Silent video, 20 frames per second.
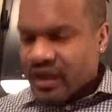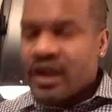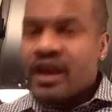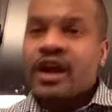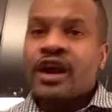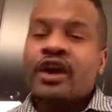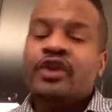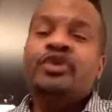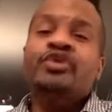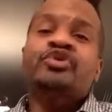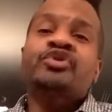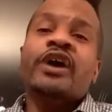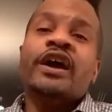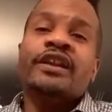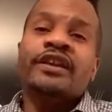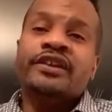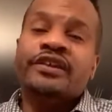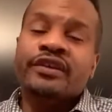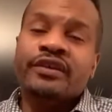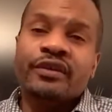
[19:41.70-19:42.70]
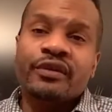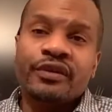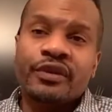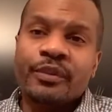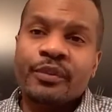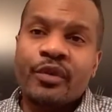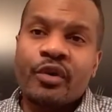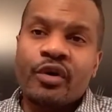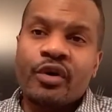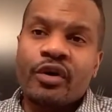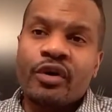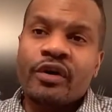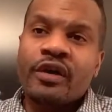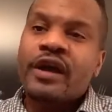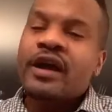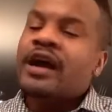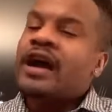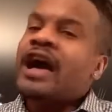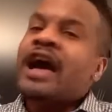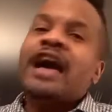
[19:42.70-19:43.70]
Are you trying to kill them all?
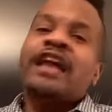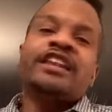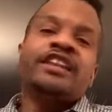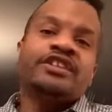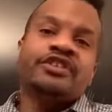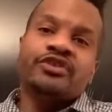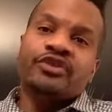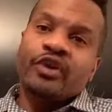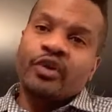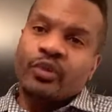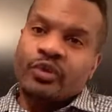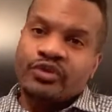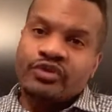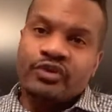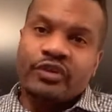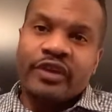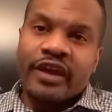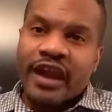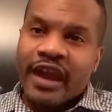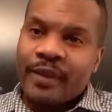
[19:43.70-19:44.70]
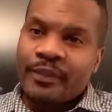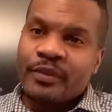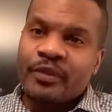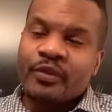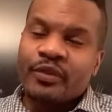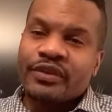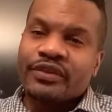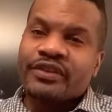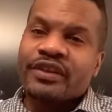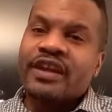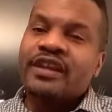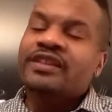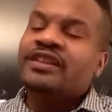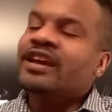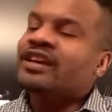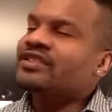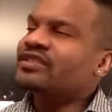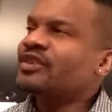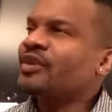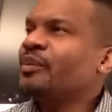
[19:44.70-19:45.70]
I need to know what's going to happen with that.
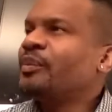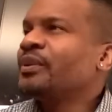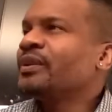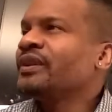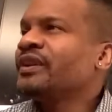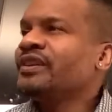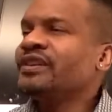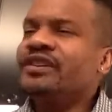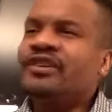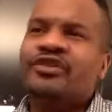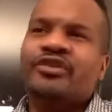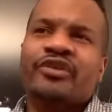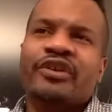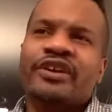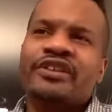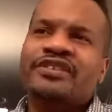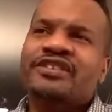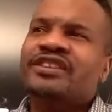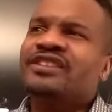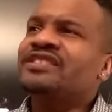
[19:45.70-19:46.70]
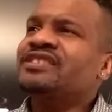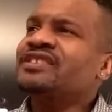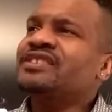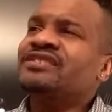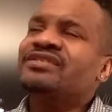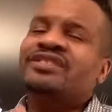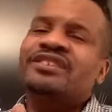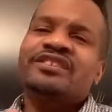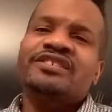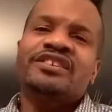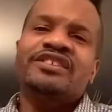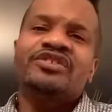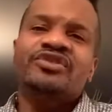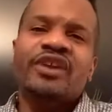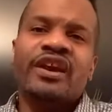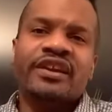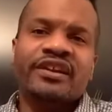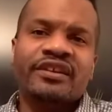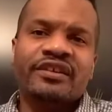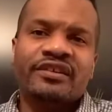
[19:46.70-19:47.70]
That's completely crazy. Is he trying
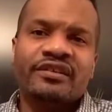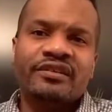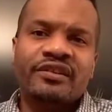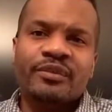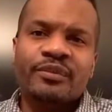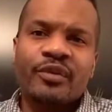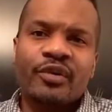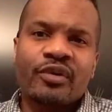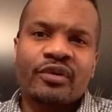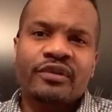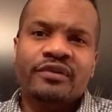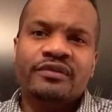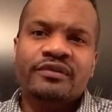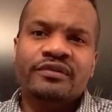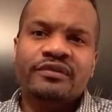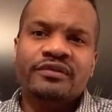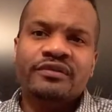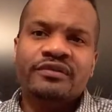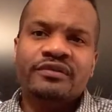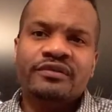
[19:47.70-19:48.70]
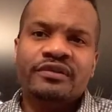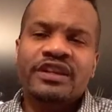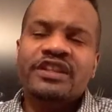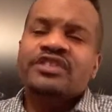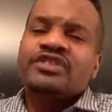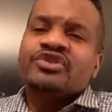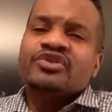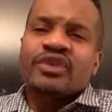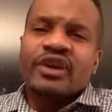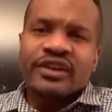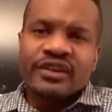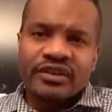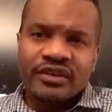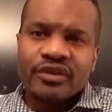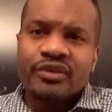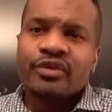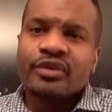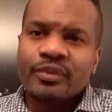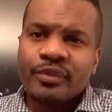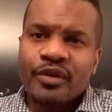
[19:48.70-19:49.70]
to kill them all? Is he trying to kill
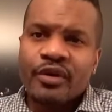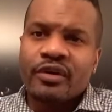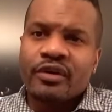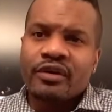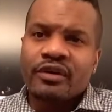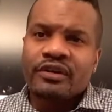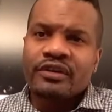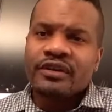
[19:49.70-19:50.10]
them all?